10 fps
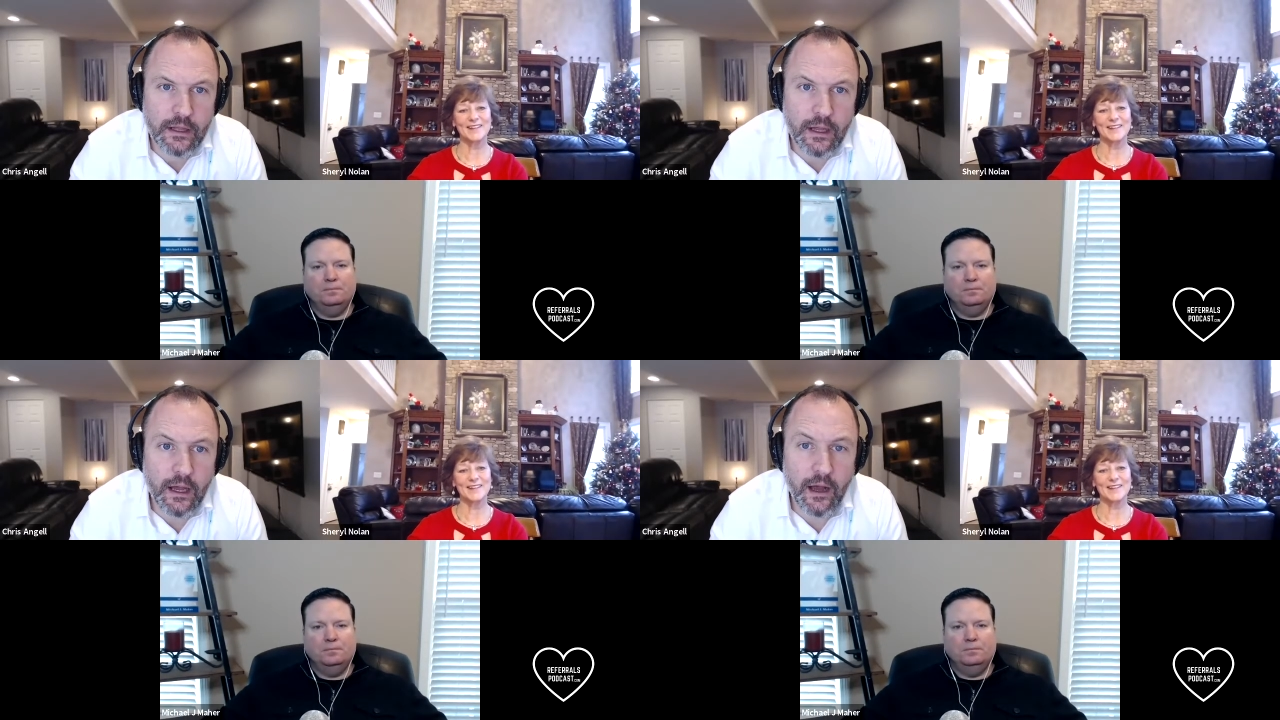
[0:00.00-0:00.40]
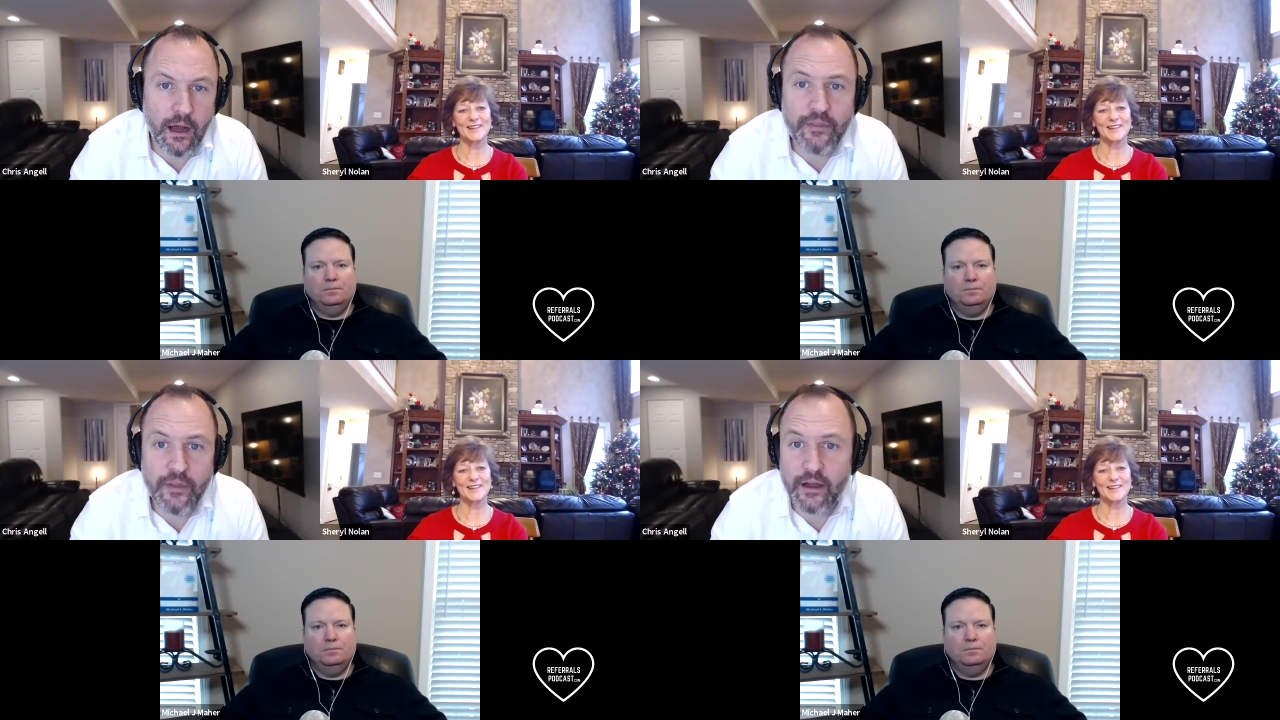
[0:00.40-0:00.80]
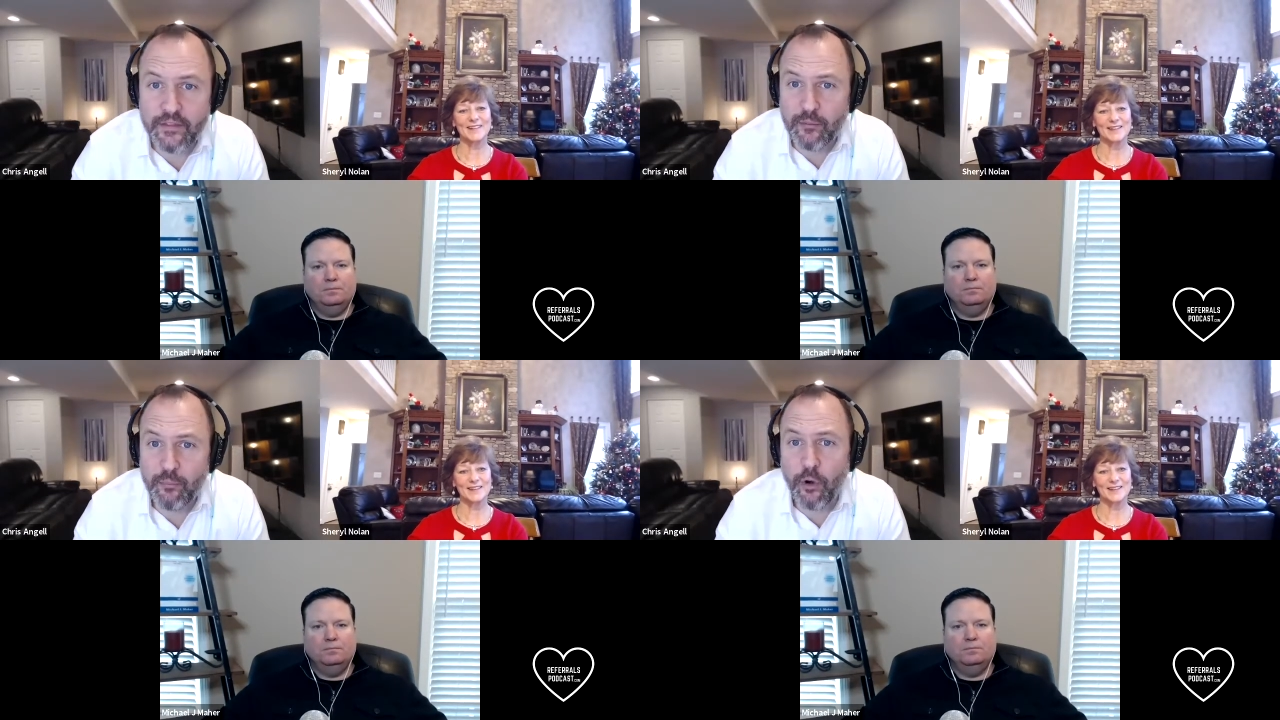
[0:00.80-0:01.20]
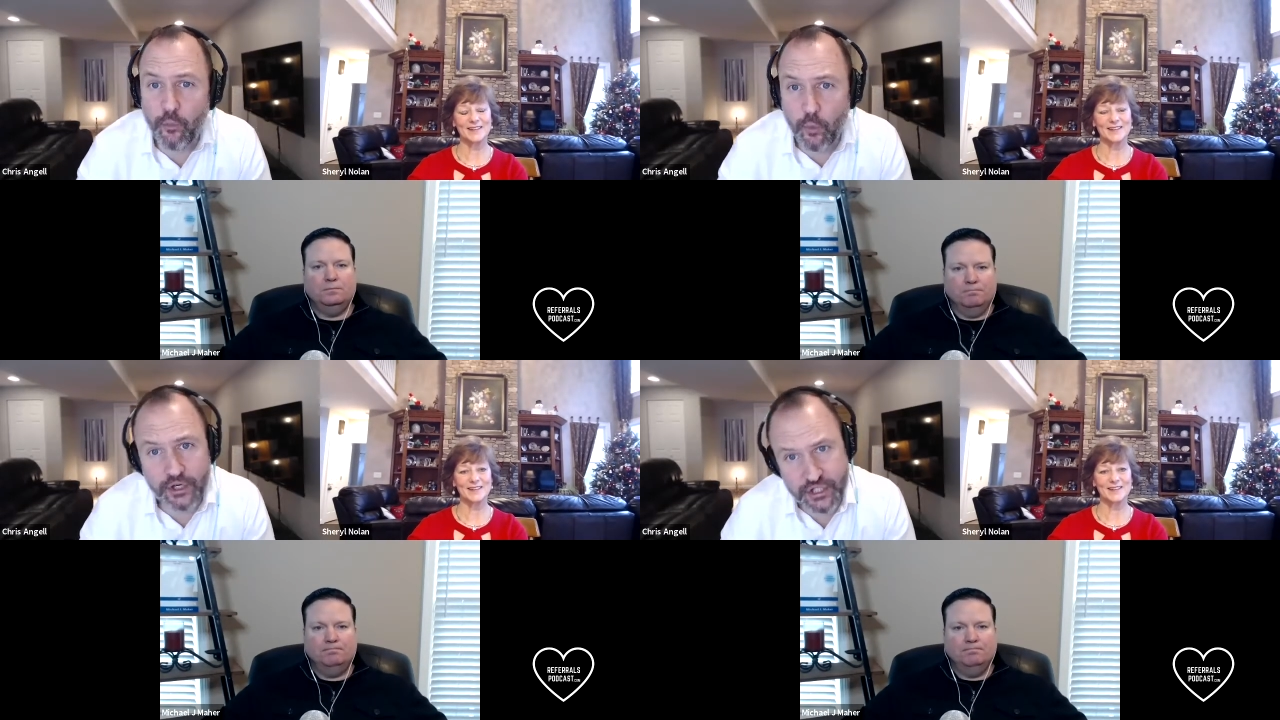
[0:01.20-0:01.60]
Speaker 1: Uh, the the
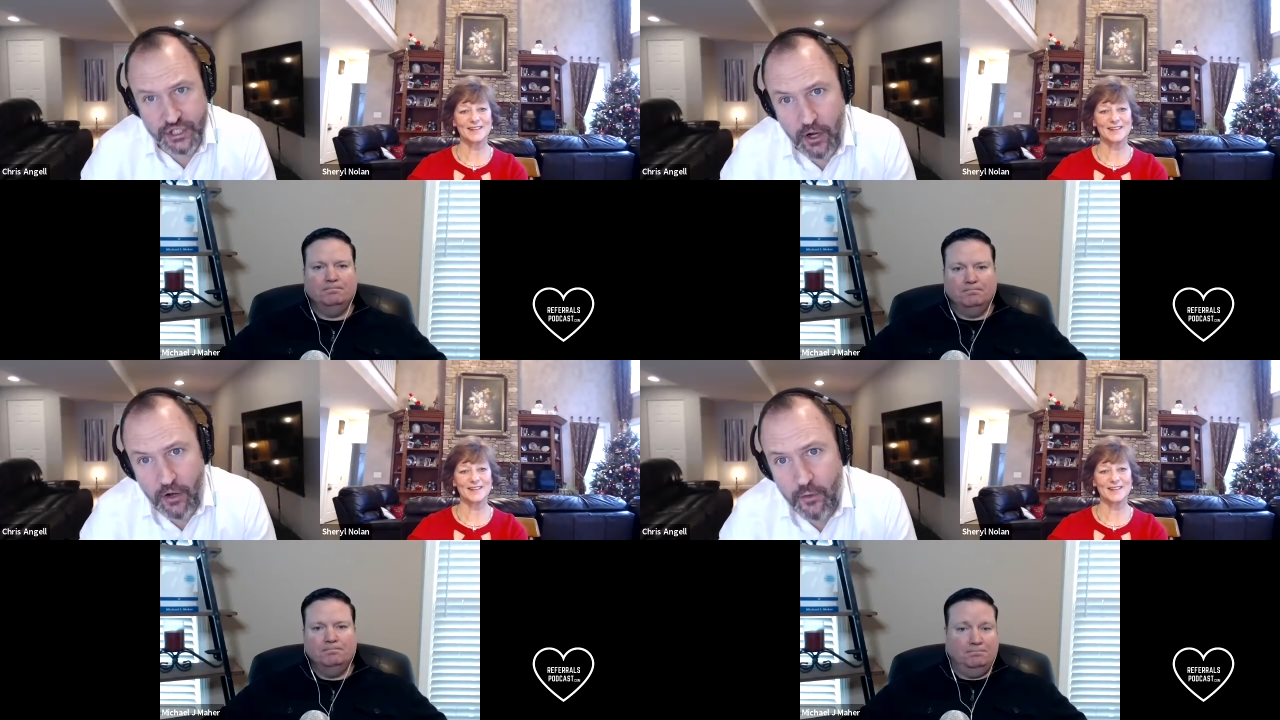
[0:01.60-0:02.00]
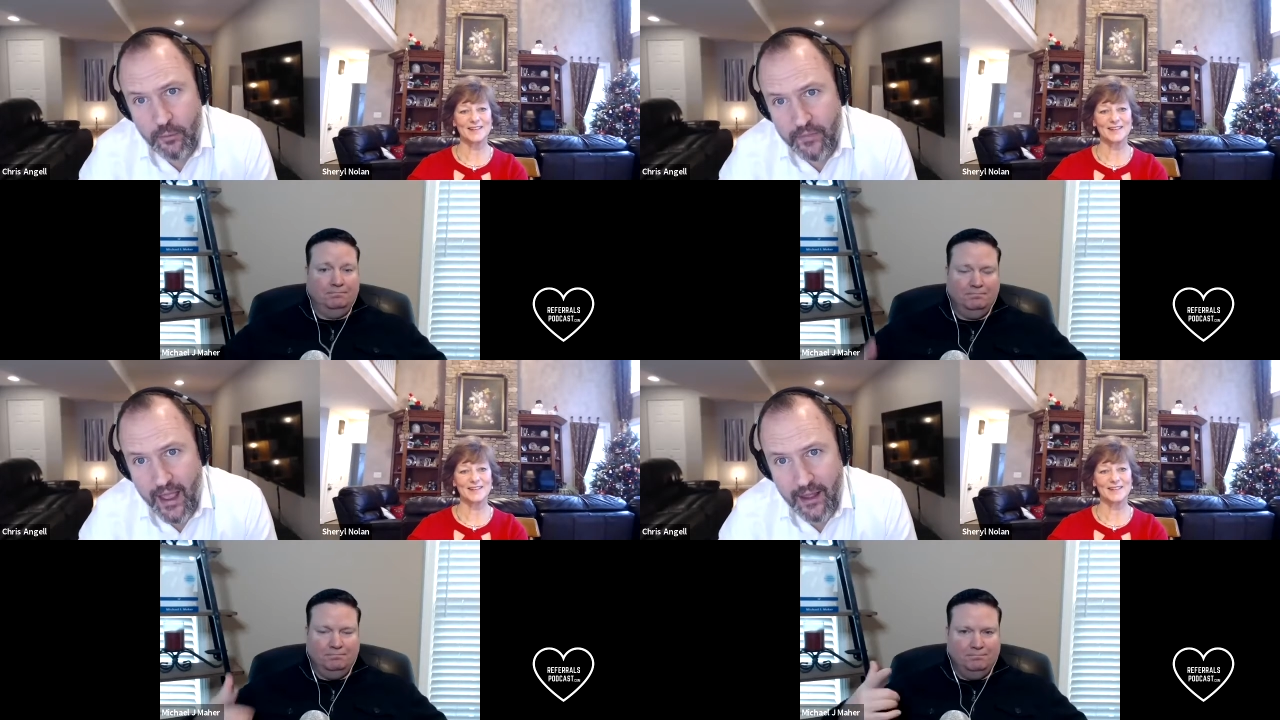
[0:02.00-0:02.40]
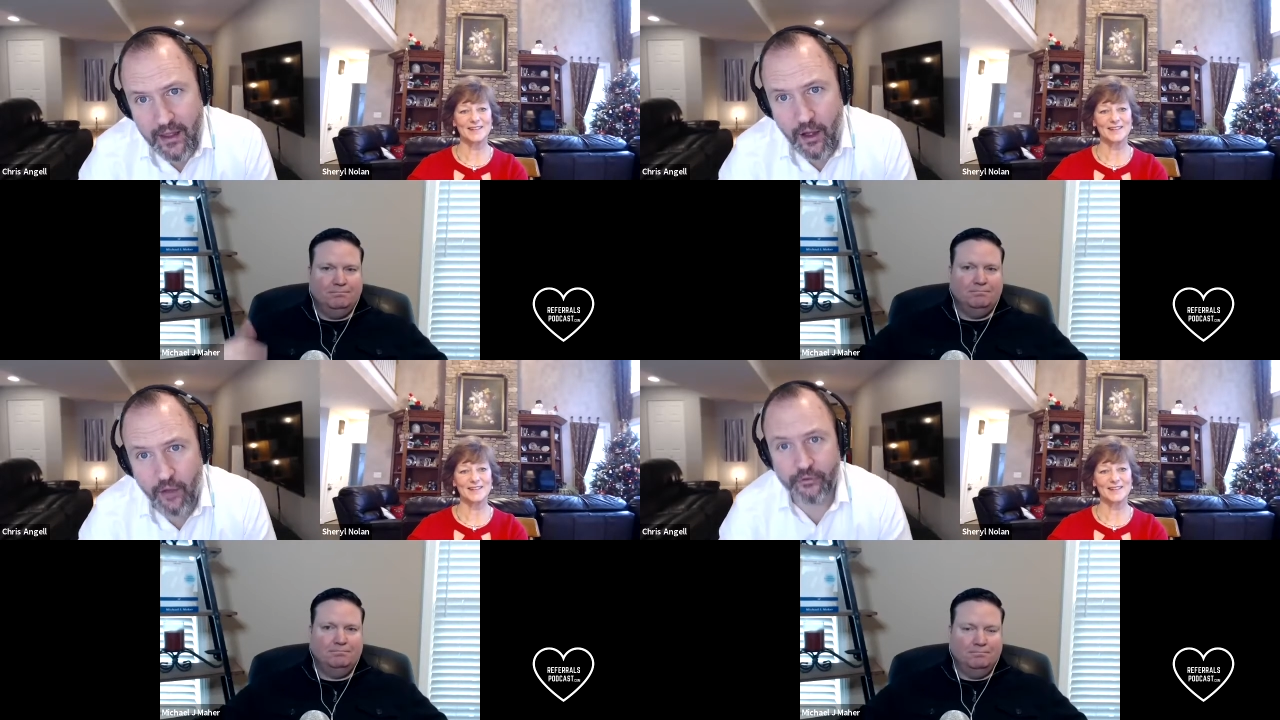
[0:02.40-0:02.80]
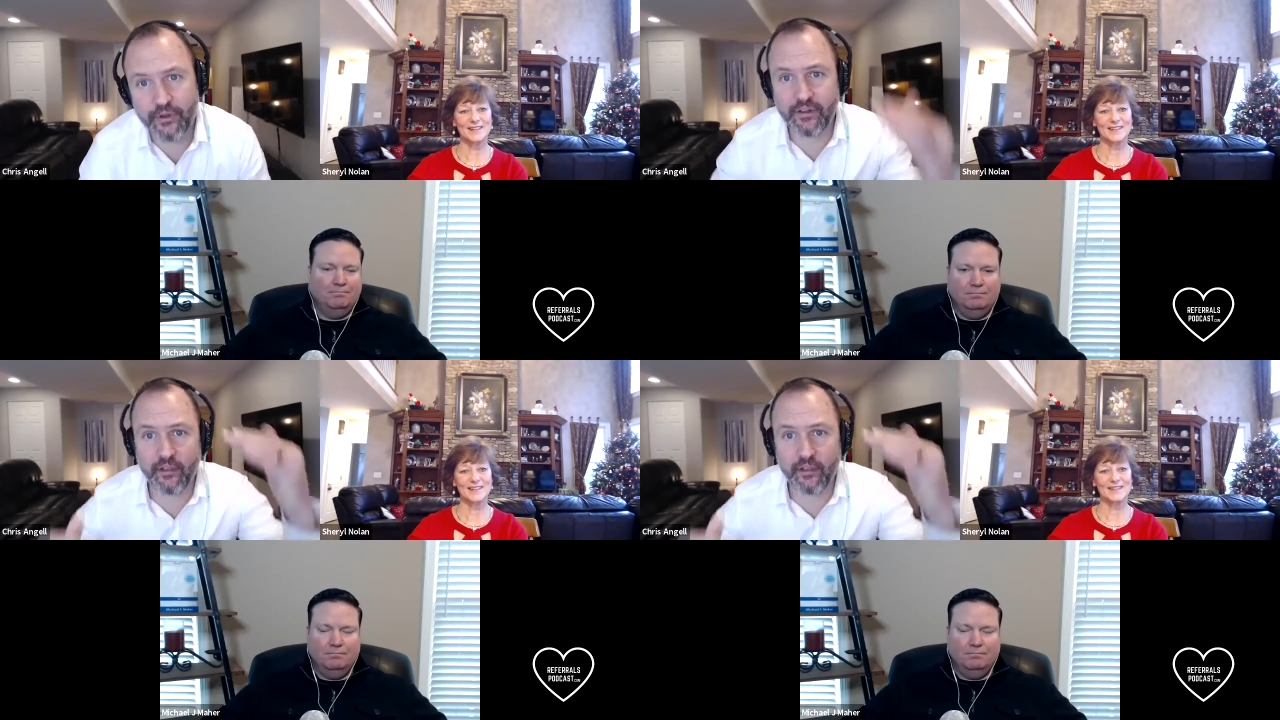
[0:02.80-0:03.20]
important work show that also dovetails